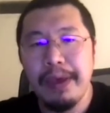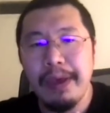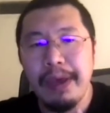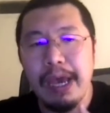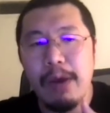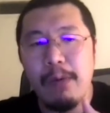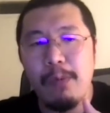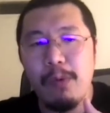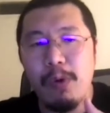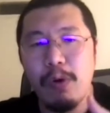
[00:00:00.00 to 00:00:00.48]

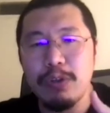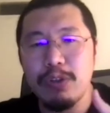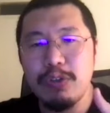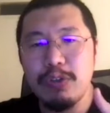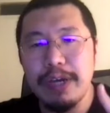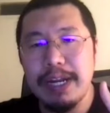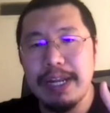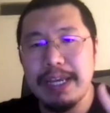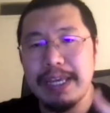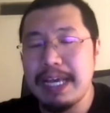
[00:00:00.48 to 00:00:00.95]
And we're also
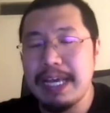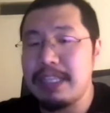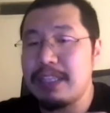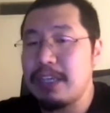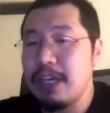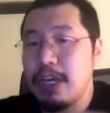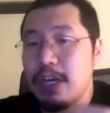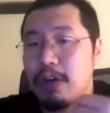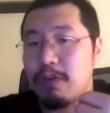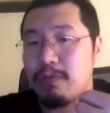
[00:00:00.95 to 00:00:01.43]
going to
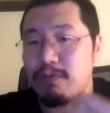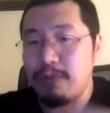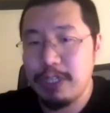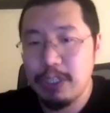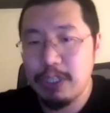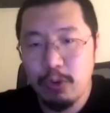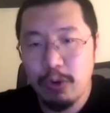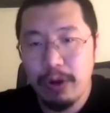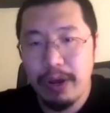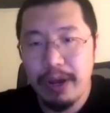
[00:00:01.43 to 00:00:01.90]
get
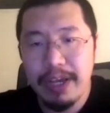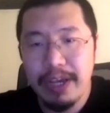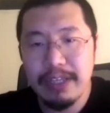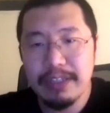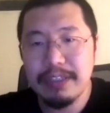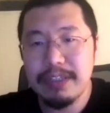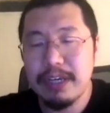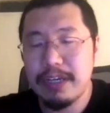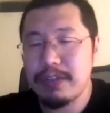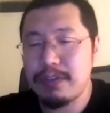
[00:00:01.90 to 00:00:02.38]

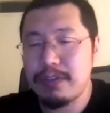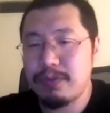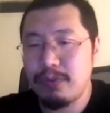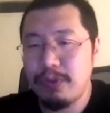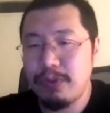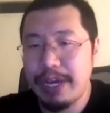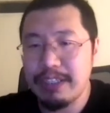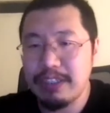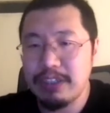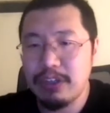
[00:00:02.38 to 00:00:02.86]
retries
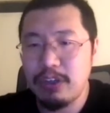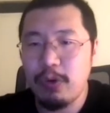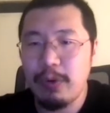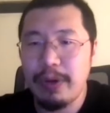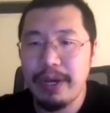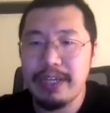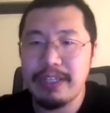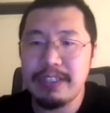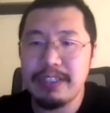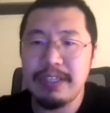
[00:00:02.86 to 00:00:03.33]
through
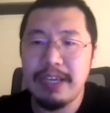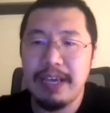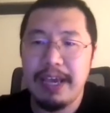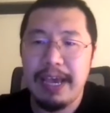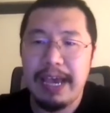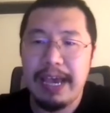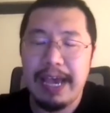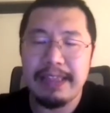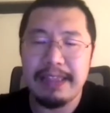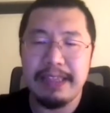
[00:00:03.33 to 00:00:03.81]
SQS.
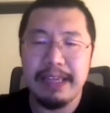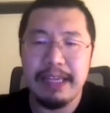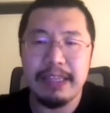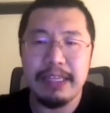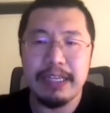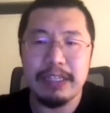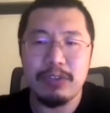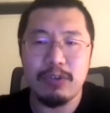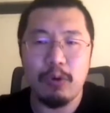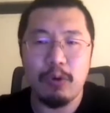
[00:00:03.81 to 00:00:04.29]
And then
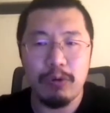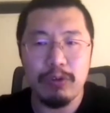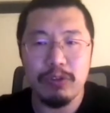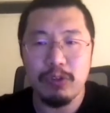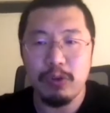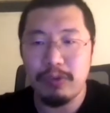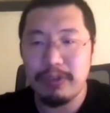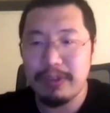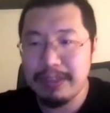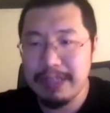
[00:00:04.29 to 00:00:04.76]
there's
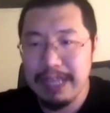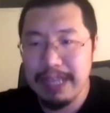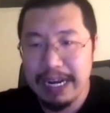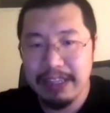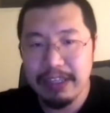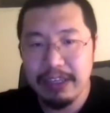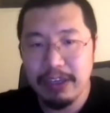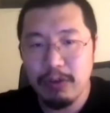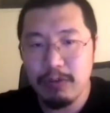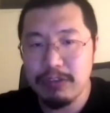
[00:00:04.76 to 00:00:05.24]
also
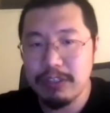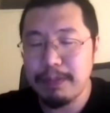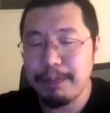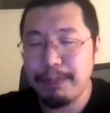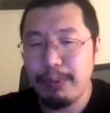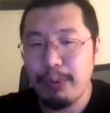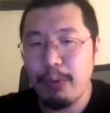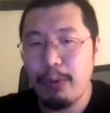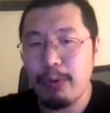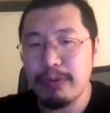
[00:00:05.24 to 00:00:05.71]
delta queue
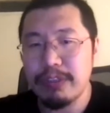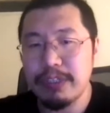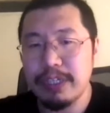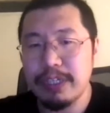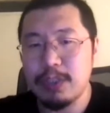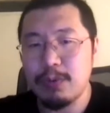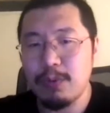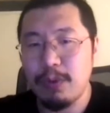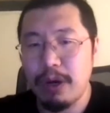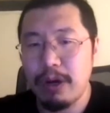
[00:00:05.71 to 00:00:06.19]
support
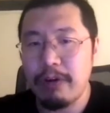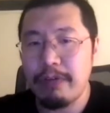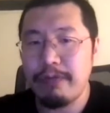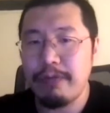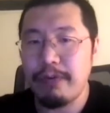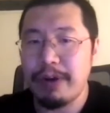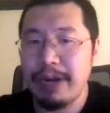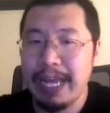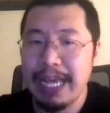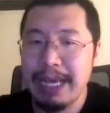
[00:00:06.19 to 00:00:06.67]
as well
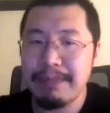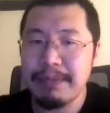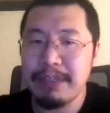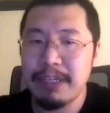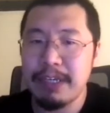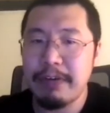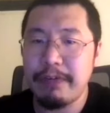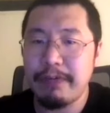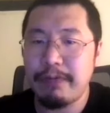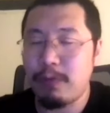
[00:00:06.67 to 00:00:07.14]
for
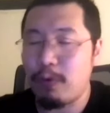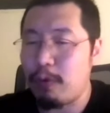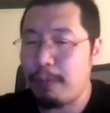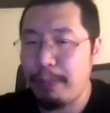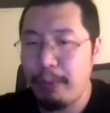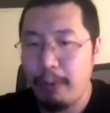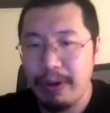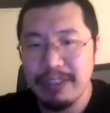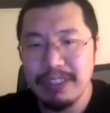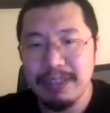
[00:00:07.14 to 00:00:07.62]
Lambda, for
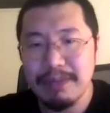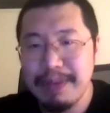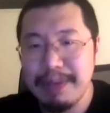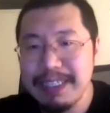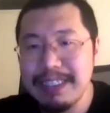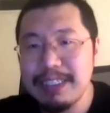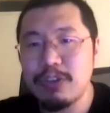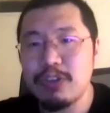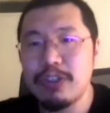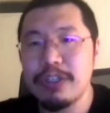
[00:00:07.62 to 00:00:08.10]
poison
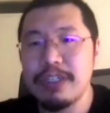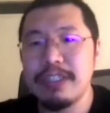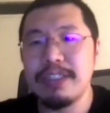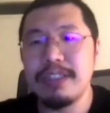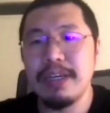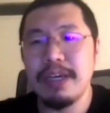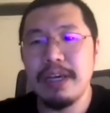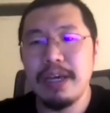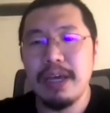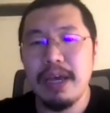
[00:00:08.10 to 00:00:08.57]

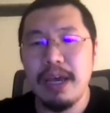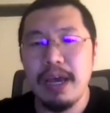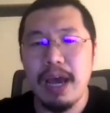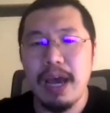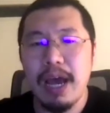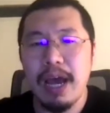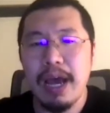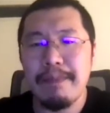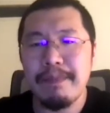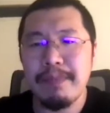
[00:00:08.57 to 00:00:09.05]
messages.
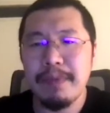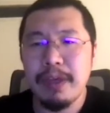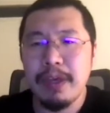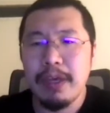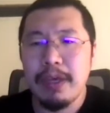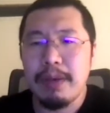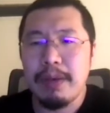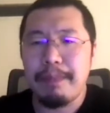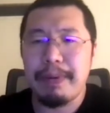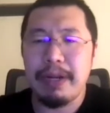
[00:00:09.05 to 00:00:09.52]

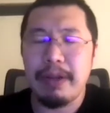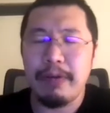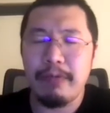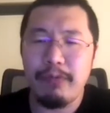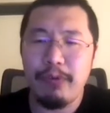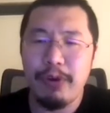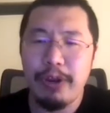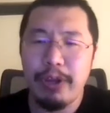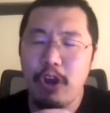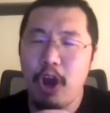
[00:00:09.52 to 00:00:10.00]
But a
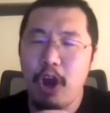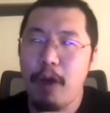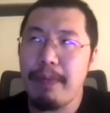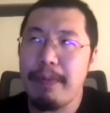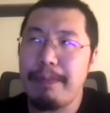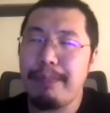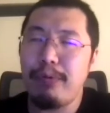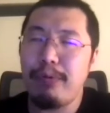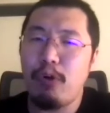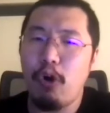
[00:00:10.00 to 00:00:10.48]
very
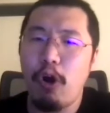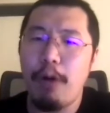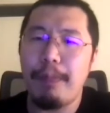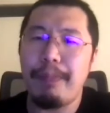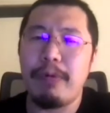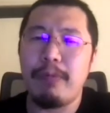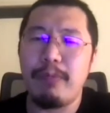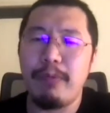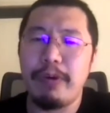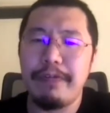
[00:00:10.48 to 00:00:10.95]
common
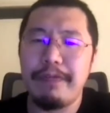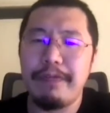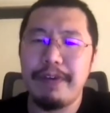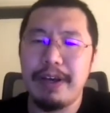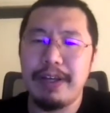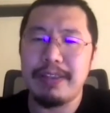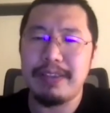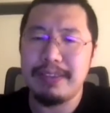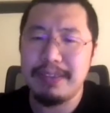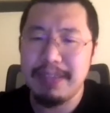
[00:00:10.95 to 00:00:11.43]
problem with
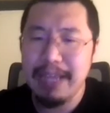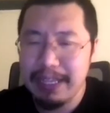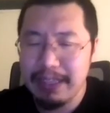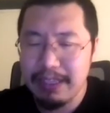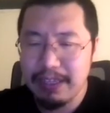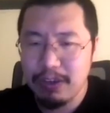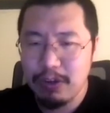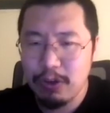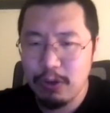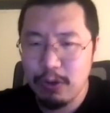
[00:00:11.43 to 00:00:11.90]

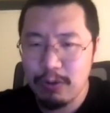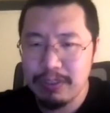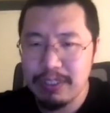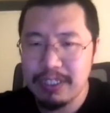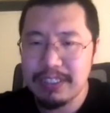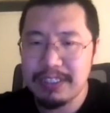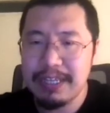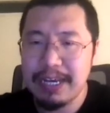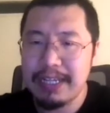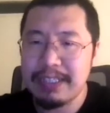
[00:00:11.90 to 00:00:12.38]
delta queues
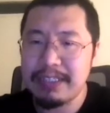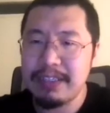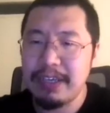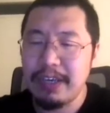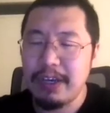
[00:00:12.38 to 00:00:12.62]
is that